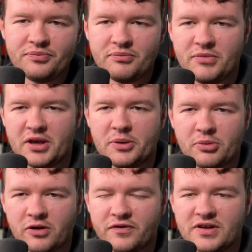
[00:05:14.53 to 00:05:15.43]
make your
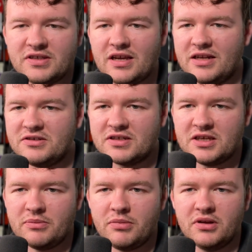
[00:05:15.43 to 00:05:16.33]
profits, and just
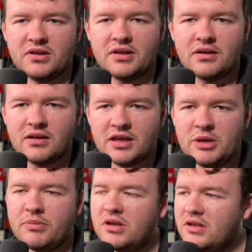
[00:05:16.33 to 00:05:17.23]
keep building,
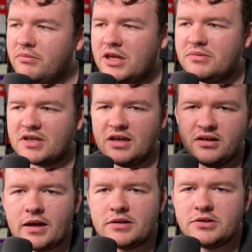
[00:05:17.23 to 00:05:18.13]
keep
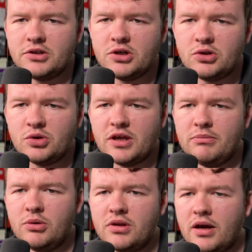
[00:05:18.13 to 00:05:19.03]
scaling, and
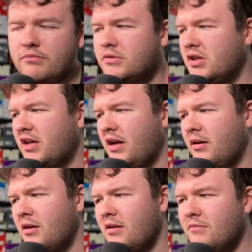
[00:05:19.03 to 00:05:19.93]
keep doing that. So yeah,
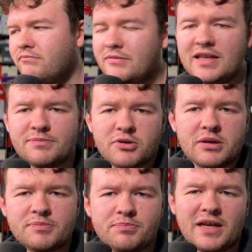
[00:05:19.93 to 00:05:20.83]
that's
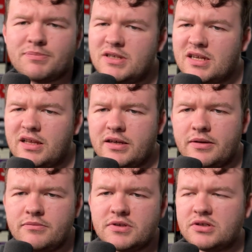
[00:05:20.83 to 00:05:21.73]
basically
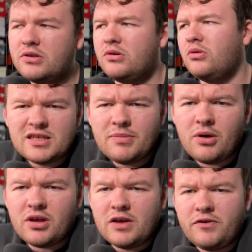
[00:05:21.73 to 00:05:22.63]
it. So that's
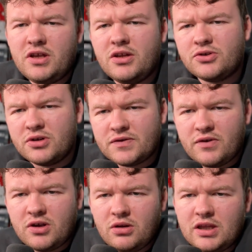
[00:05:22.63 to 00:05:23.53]
about it. If you did enjoy this
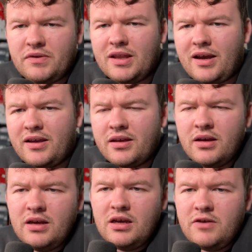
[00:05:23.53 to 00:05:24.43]
video, leave a like.
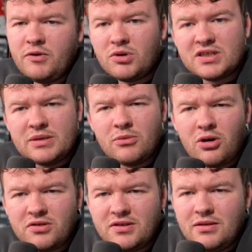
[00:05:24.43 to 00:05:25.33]
If you want to see
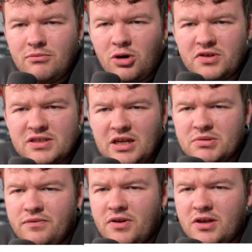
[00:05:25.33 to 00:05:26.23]
more of these
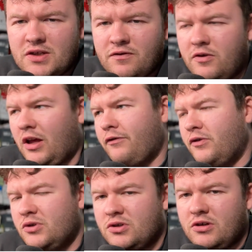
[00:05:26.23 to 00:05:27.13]
types of videos for like
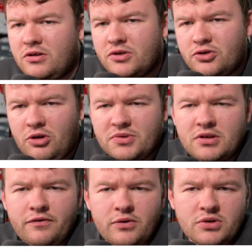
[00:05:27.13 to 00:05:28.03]
future drops
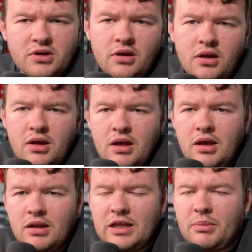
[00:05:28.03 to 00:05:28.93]
in the future,
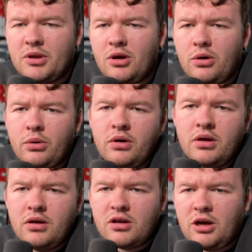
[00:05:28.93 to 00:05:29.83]
let me know.
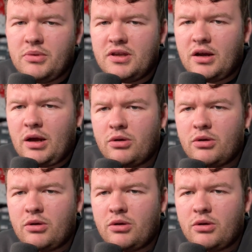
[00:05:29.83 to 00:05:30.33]
Comment down